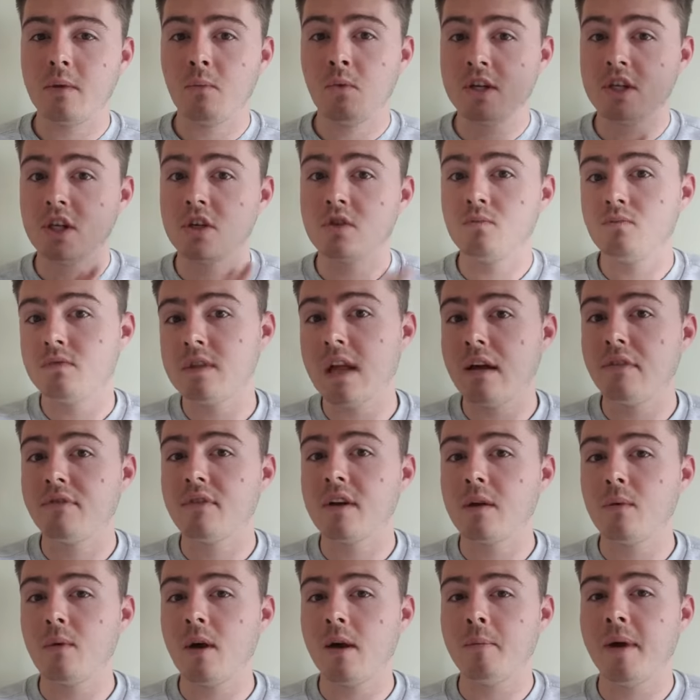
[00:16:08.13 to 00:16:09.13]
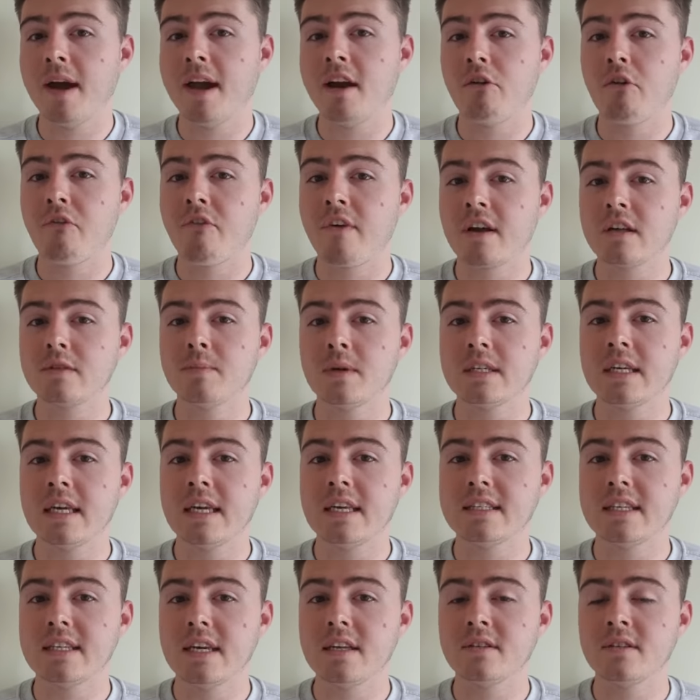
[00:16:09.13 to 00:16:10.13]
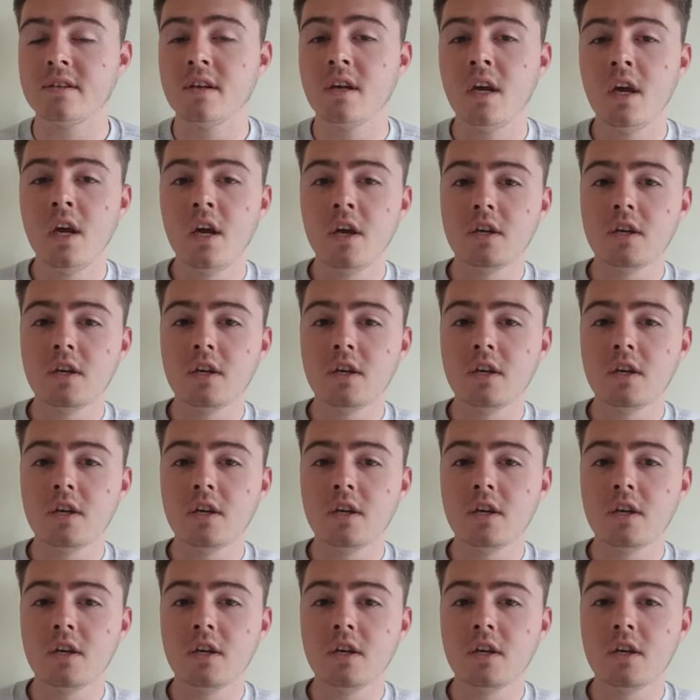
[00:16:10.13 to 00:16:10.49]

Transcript: which is definitely where my area of expertise is.